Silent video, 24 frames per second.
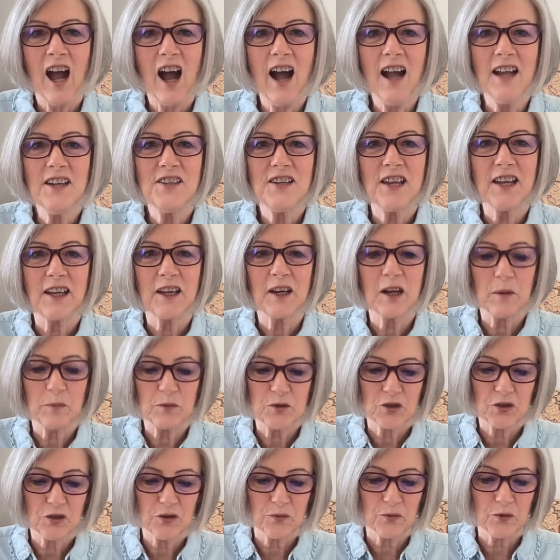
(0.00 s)
I take it up
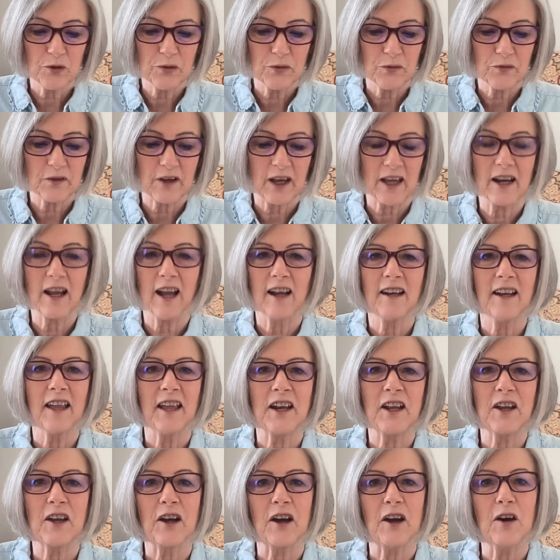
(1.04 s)
to the roof and I let
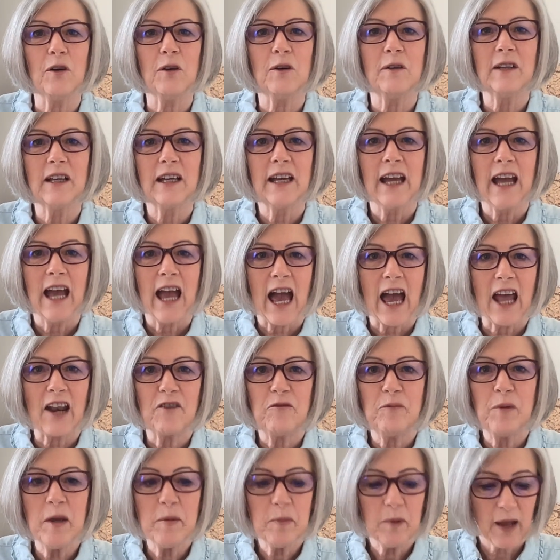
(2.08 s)
it go. And
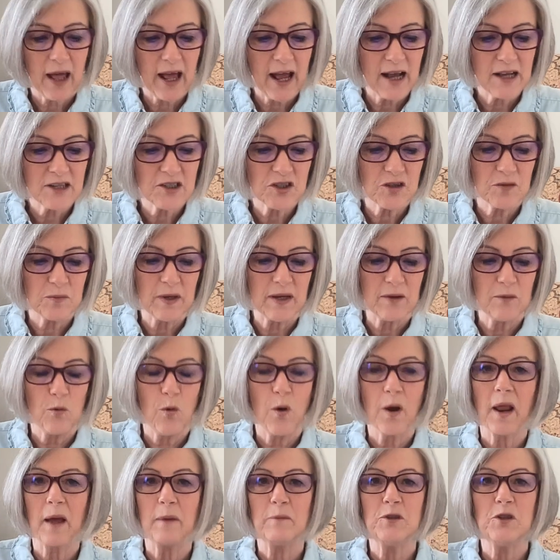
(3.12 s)
if people ask me
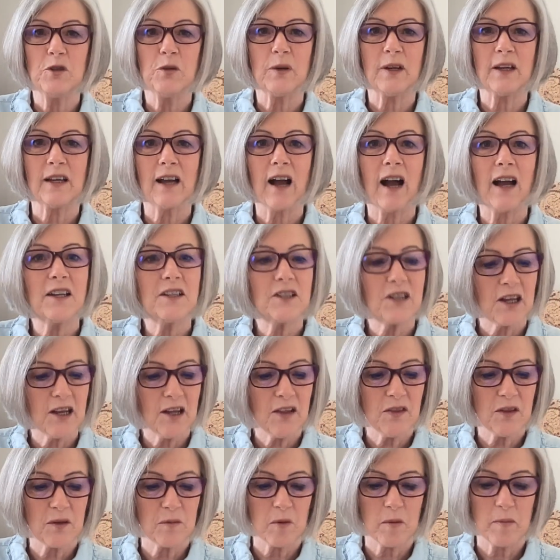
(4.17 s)
what I'm doing, I tell
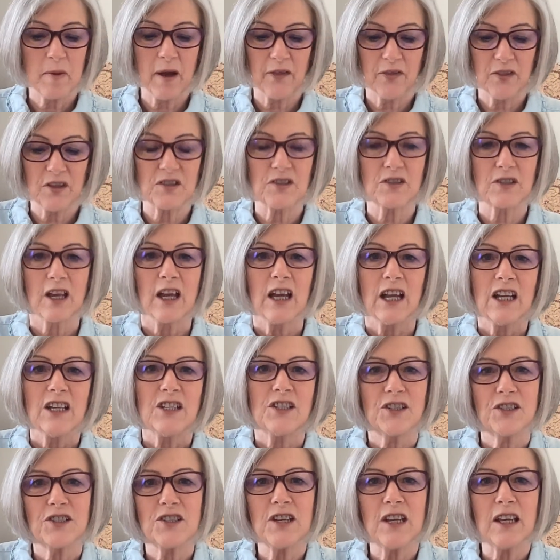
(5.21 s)
them about this
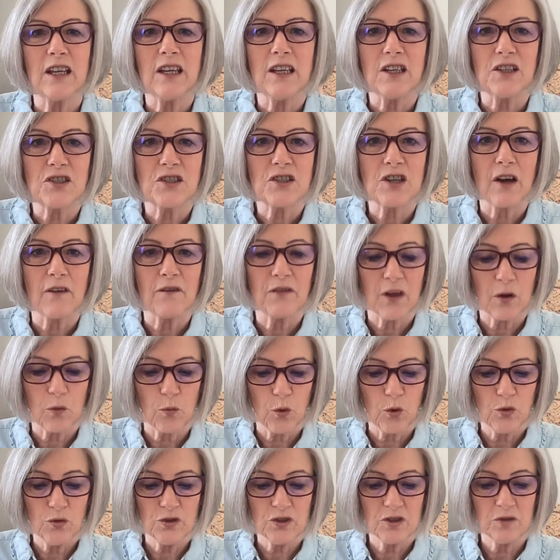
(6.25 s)
stinky stuff that
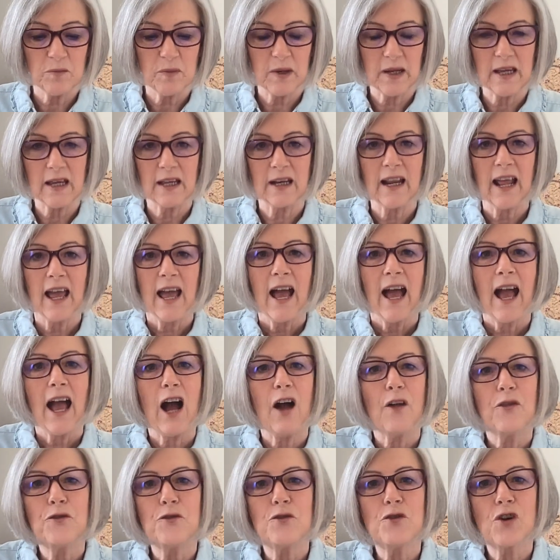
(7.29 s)
wounded me and
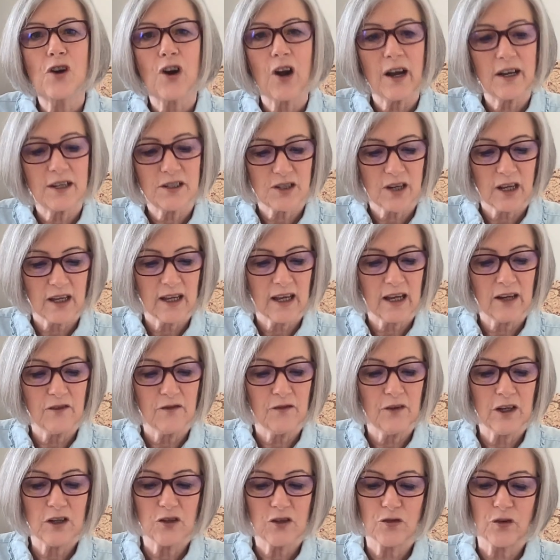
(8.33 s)
how through Christ I gained
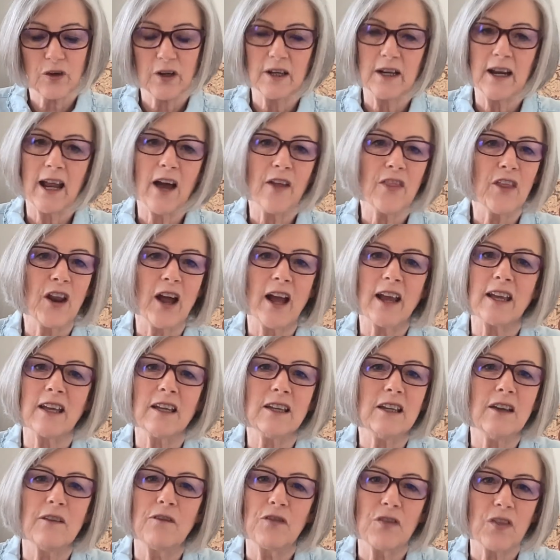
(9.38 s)
victory and now that I can
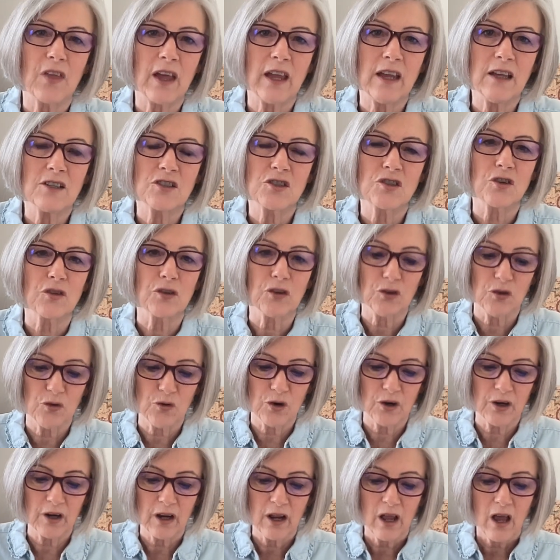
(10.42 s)
give thanks to the
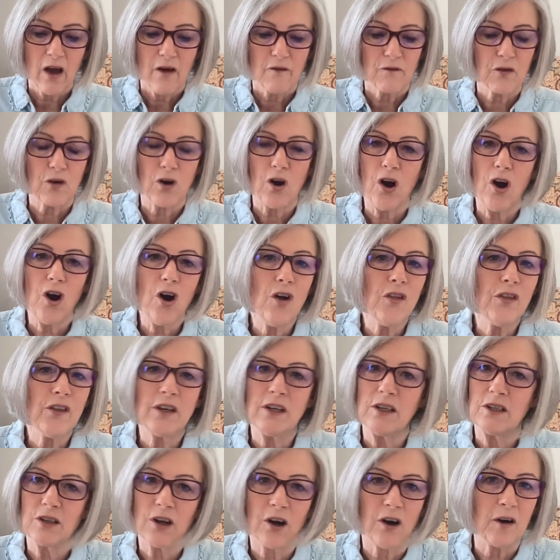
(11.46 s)
Lord for all that
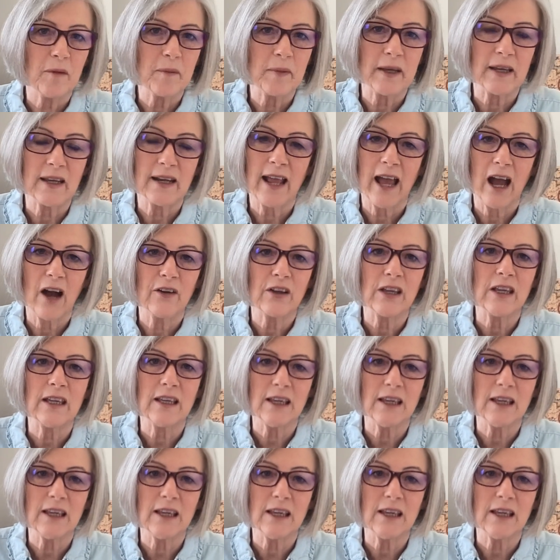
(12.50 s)
He taught me and how He